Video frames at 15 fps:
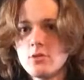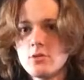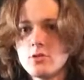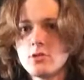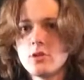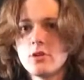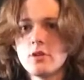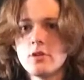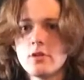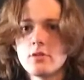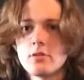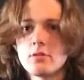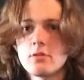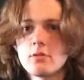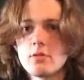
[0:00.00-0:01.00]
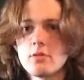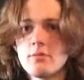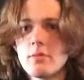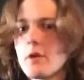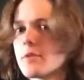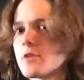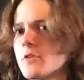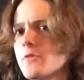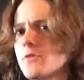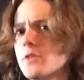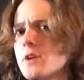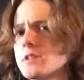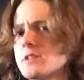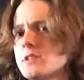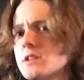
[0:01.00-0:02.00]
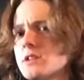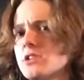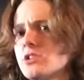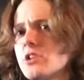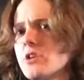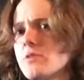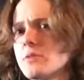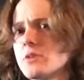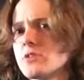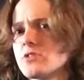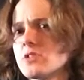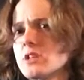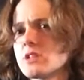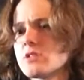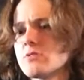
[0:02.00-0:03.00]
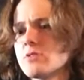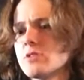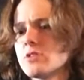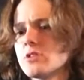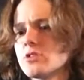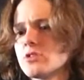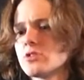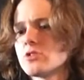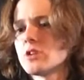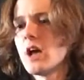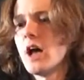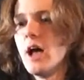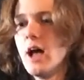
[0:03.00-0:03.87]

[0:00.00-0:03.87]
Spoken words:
So very careful not to touch there, because that's really dangerous.